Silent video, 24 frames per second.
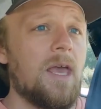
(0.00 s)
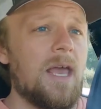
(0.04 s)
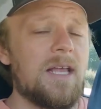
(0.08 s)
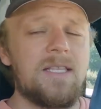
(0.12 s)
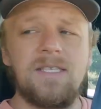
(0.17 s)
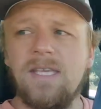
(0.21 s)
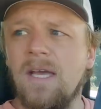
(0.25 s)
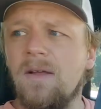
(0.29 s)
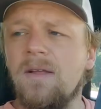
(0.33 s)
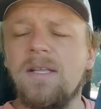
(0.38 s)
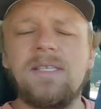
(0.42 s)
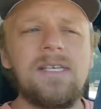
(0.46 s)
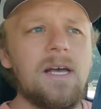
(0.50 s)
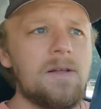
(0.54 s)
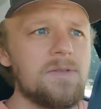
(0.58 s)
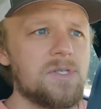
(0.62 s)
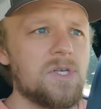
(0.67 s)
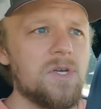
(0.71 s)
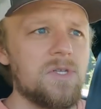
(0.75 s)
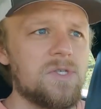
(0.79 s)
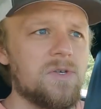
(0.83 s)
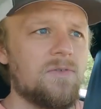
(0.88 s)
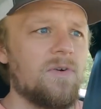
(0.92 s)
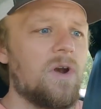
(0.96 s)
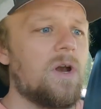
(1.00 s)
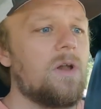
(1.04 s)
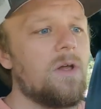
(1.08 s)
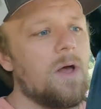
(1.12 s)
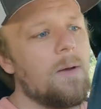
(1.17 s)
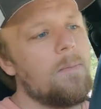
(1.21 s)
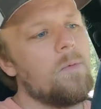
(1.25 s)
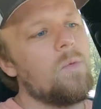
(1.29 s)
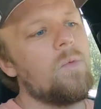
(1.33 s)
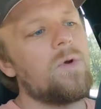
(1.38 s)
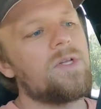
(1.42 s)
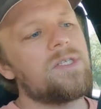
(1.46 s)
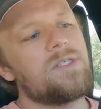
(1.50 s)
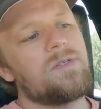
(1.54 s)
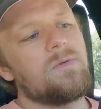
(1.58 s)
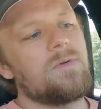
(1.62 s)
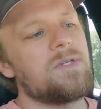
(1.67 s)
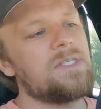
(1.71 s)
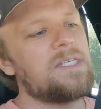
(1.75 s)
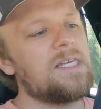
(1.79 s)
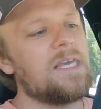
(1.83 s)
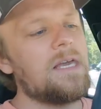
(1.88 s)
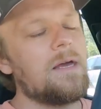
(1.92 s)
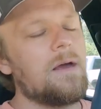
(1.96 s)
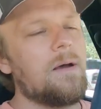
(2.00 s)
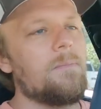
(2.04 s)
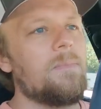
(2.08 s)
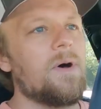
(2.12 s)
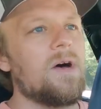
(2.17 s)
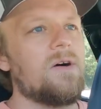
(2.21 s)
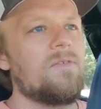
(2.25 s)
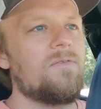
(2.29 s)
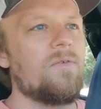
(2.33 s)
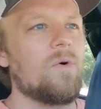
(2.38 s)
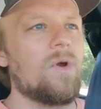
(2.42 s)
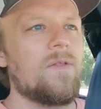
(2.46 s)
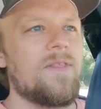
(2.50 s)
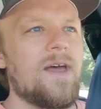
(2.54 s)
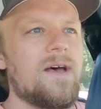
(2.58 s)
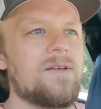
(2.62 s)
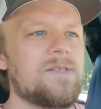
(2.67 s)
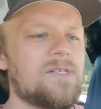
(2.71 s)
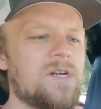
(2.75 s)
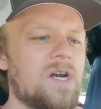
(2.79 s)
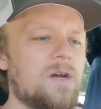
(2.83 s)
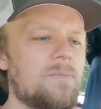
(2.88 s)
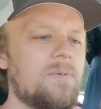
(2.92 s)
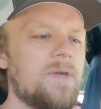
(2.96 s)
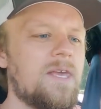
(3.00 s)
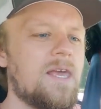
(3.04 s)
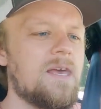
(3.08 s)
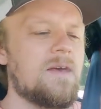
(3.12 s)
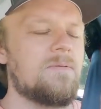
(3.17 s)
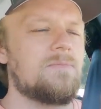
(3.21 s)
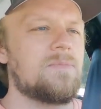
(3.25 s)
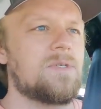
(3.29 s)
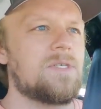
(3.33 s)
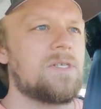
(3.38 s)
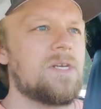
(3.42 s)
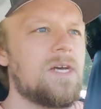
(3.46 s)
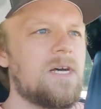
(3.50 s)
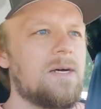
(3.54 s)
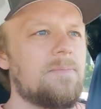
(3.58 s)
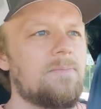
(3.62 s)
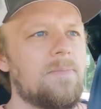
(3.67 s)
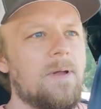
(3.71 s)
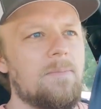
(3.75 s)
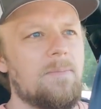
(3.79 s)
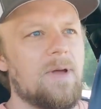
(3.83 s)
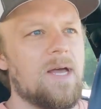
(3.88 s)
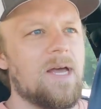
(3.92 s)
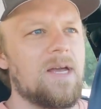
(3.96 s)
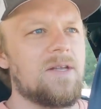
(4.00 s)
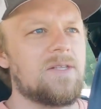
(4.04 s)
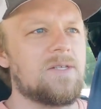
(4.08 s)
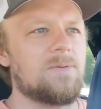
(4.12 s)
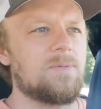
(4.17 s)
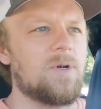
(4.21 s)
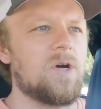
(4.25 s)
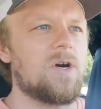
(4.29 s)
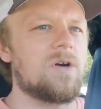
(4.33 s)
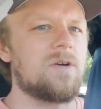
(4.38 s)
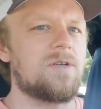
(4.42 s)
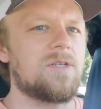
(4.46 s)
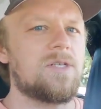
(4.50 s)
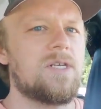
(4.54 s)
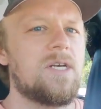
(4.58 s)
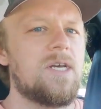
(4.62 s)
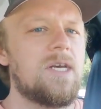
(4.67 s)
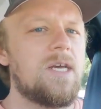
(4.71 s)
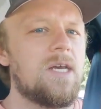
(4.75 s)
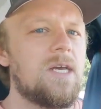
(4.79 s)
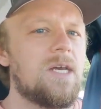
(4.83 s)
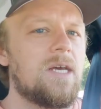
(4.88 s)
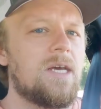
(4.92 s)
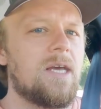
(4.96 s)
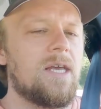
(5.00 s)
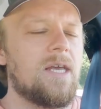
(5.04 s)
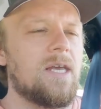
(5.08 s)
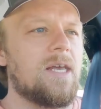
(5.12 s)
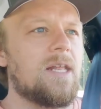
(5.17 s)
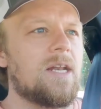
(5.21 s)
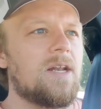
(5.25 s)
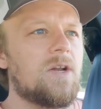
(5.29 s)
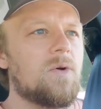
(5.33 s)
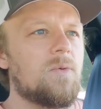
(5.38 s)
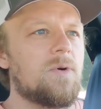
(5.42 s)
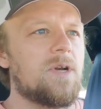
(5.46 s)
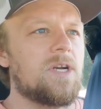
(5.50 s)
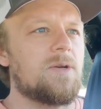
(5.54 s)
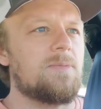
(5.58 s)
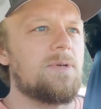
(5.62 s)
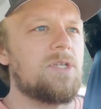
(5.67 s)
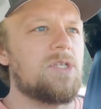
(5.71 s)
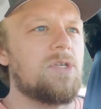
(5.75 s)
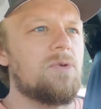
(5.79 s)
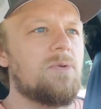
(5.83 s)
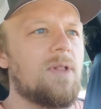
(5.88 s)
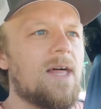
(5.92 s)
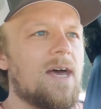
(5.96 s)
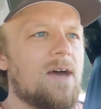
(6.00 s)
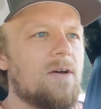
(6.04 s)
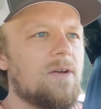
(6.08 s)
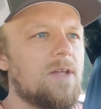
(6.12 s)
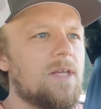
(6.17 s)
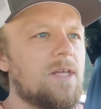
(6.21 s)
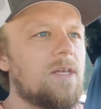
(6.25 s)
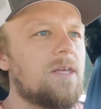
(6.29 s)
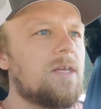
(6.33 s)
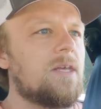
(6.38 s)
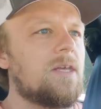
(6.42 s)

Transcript: It sounds good so far. Once you get above 4,000 RPMs, I'm behind some cars, and I don't want it to be too loud.